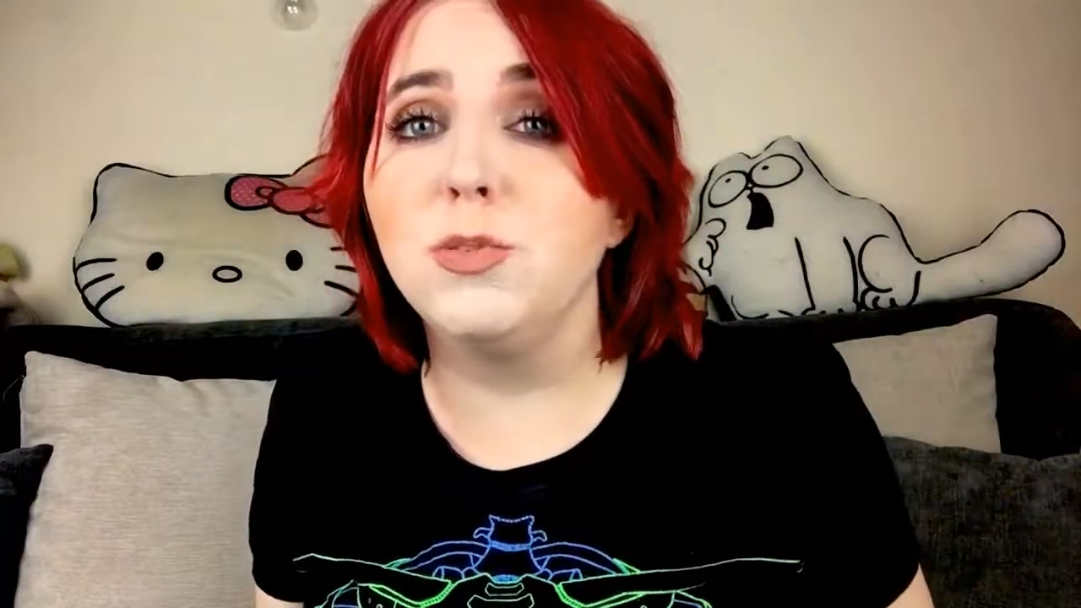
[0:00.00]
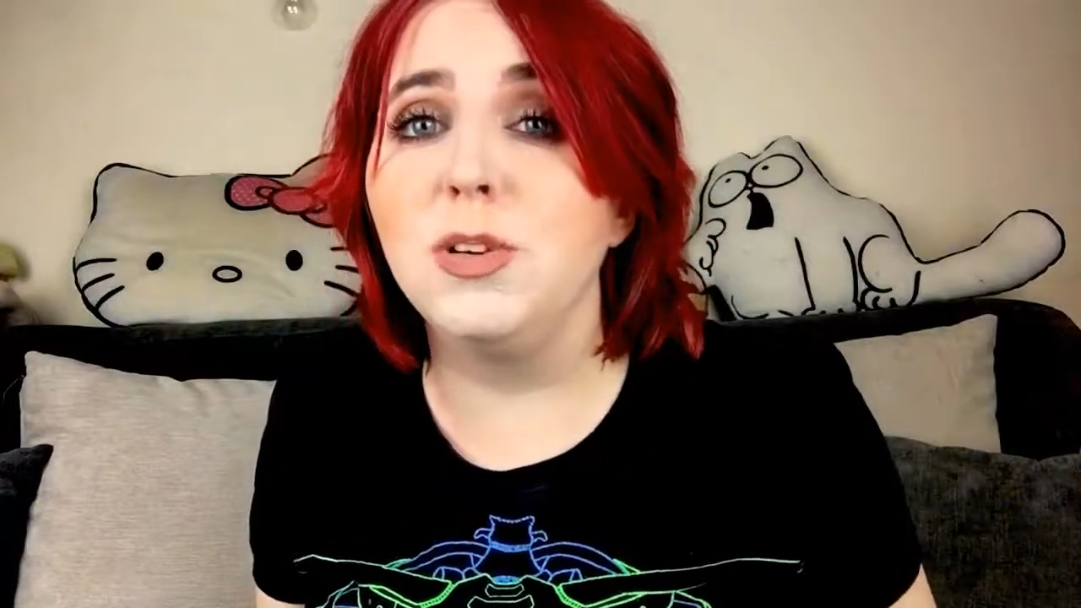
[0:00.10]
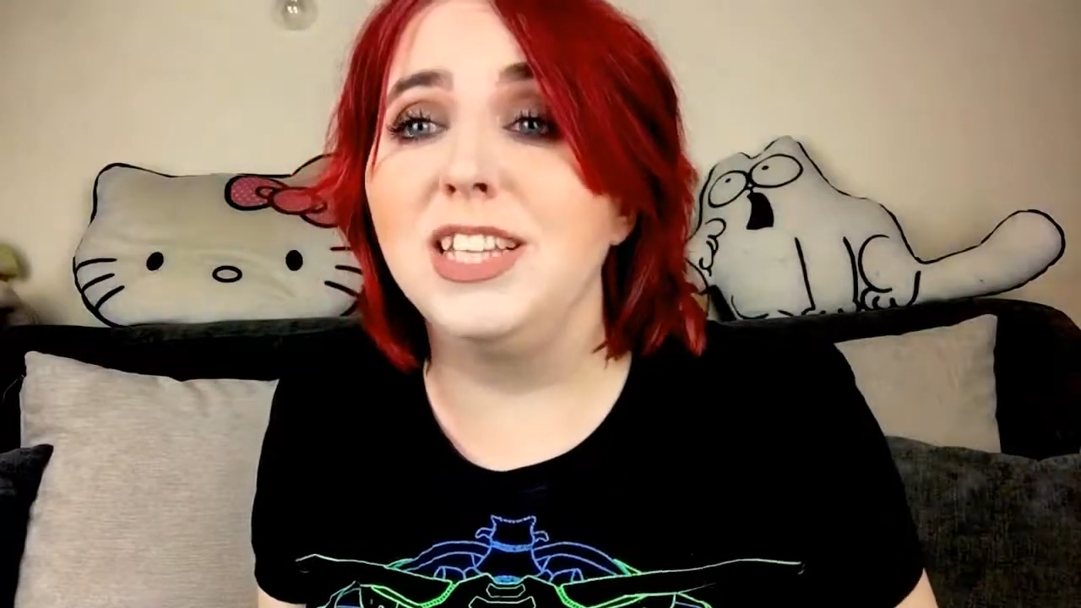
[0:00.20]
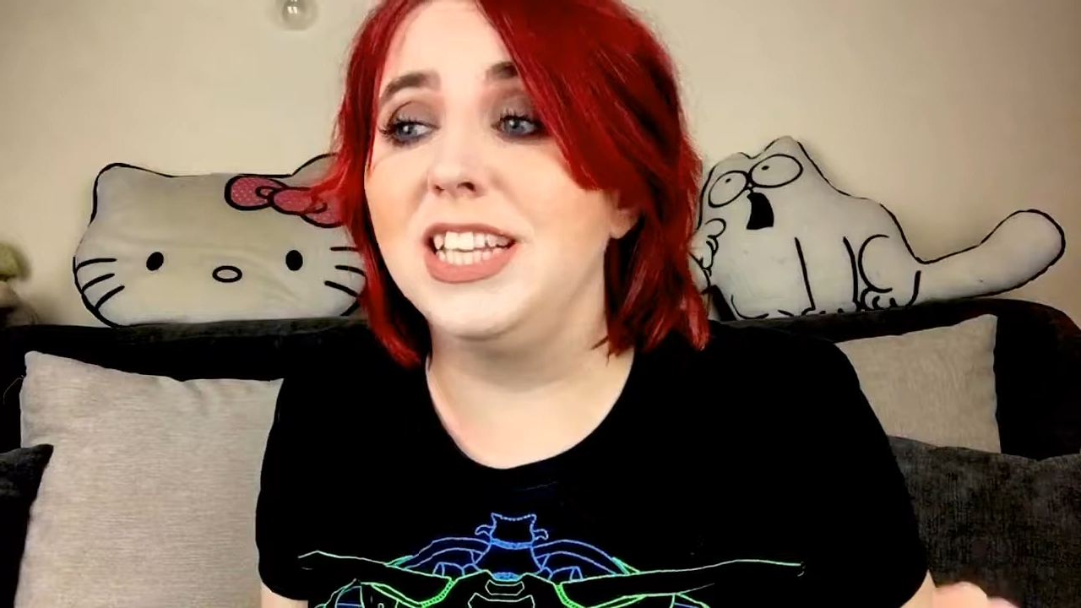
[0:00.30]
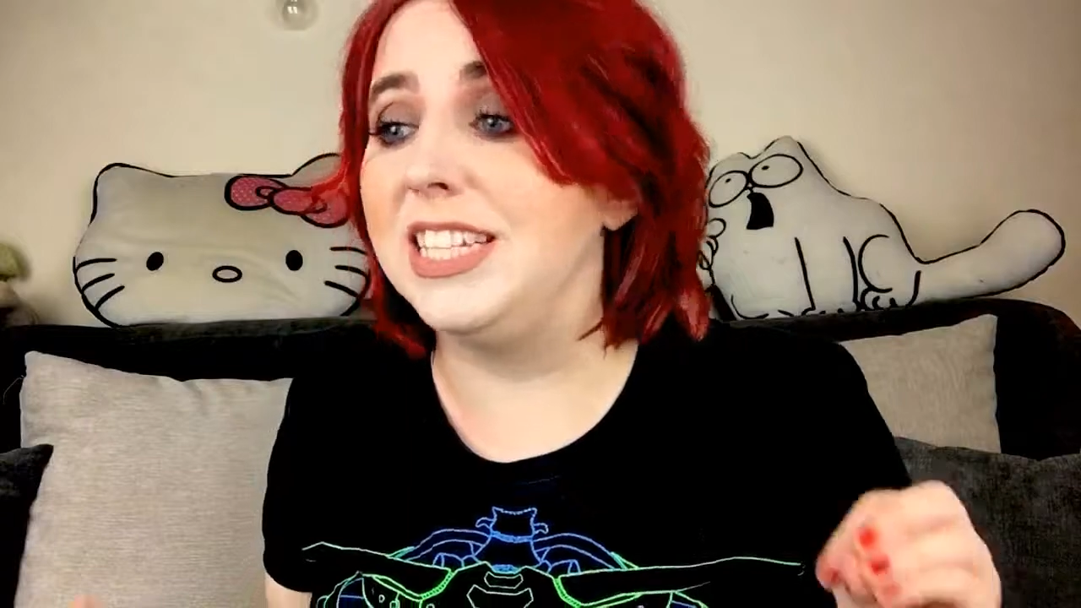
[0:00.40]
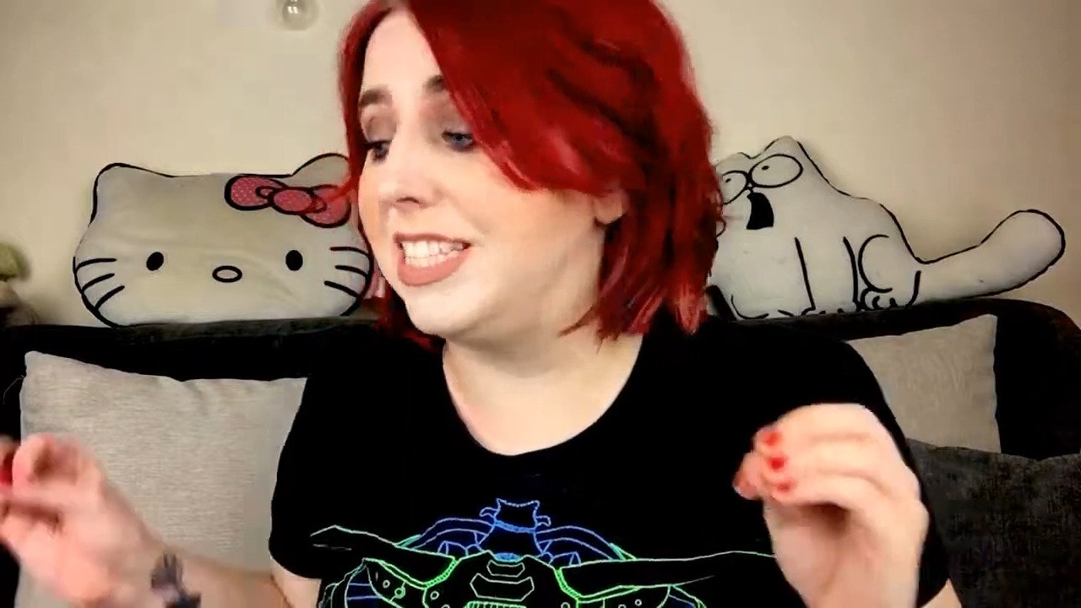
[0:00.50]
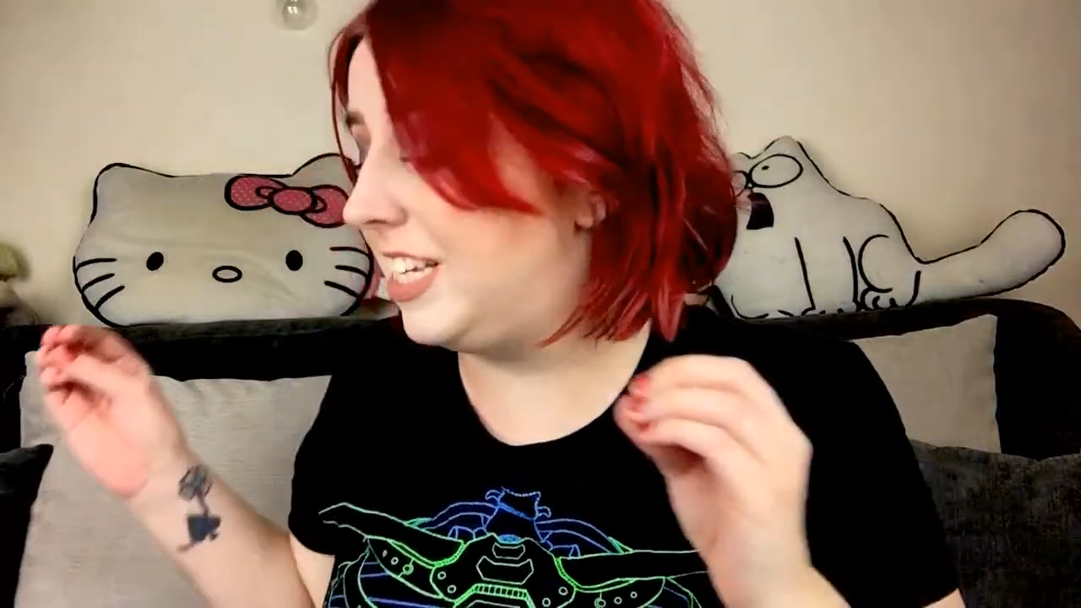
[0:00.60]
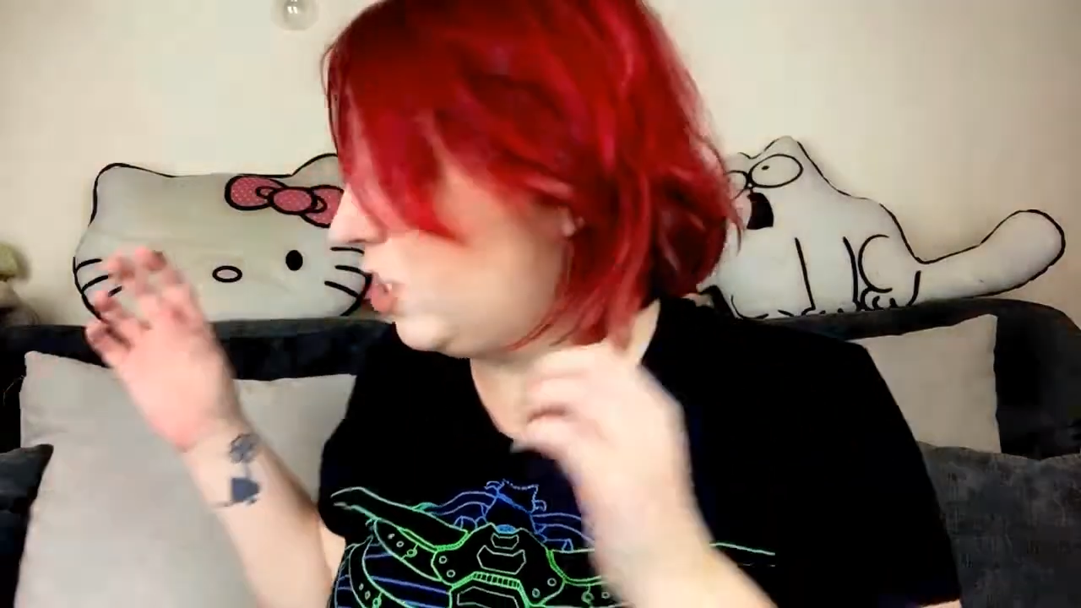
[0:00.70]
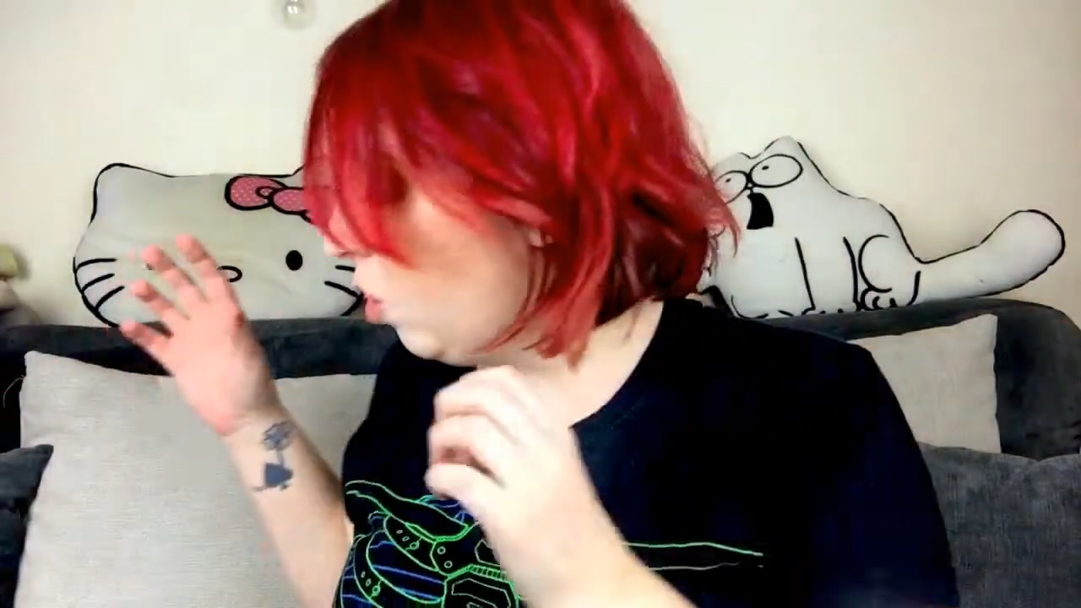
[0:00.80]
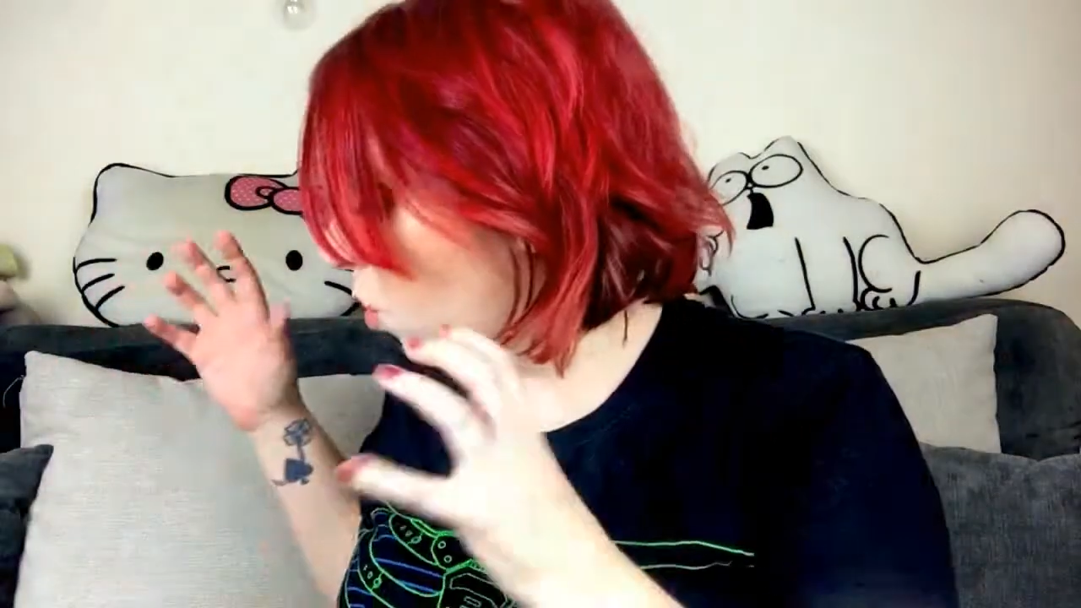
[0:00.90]
between these.
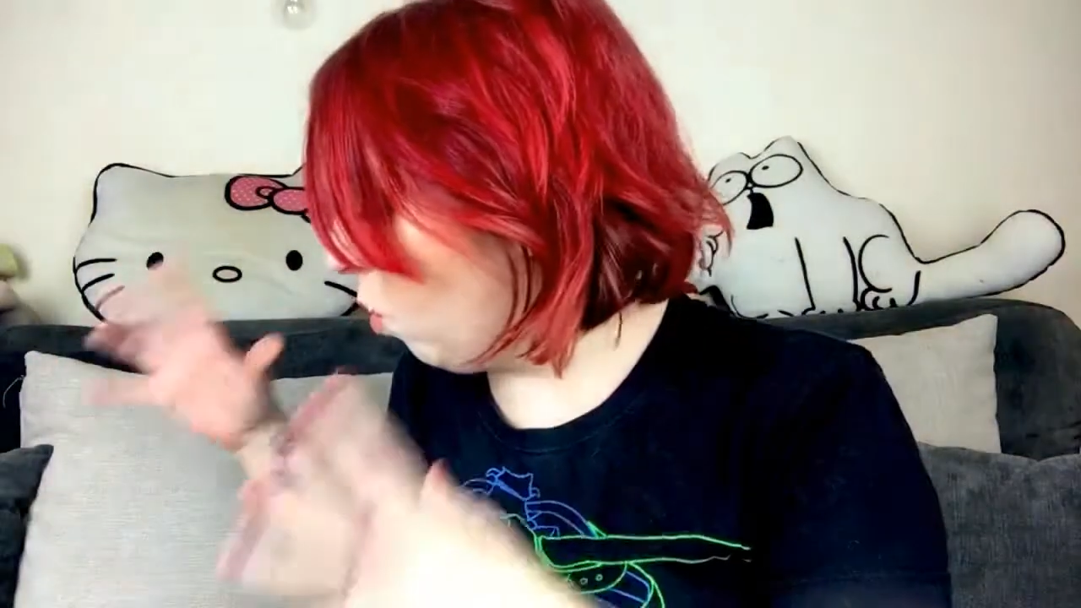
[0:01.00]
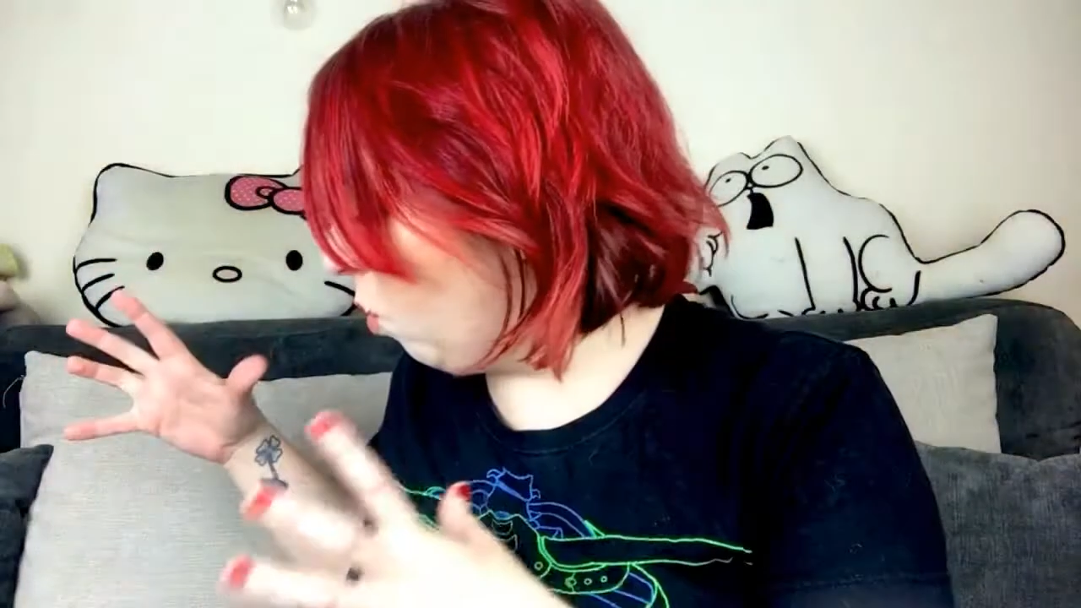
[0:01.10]
These are